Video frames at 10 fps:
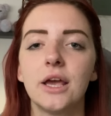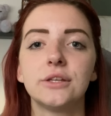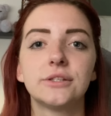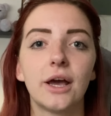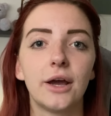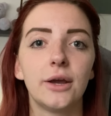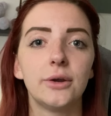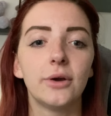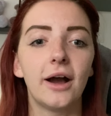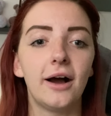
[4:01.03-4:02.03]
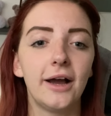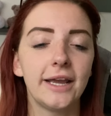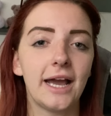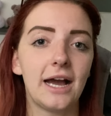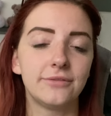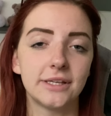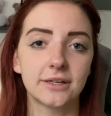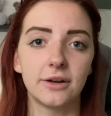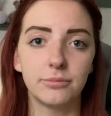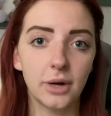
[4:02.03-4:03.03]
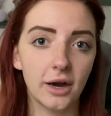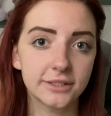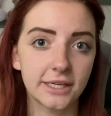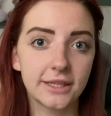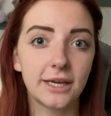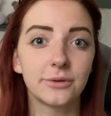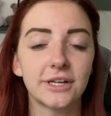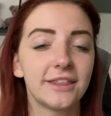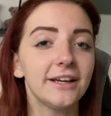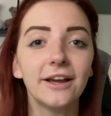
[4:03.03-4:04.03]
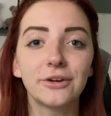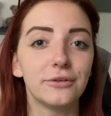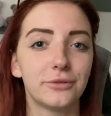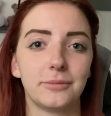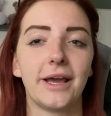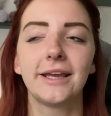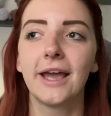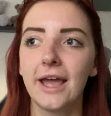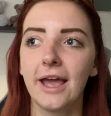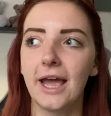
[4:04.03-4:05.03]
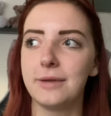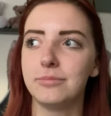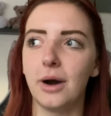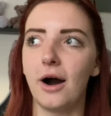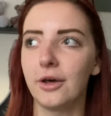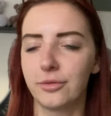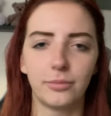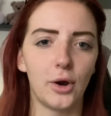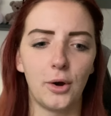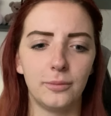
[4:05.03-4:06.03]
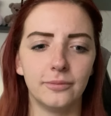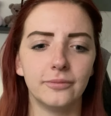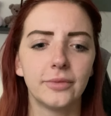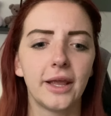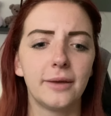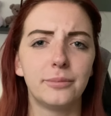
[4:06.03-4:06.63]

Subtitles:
So I have this kind of basket thing, which I think I got from like a bath bomb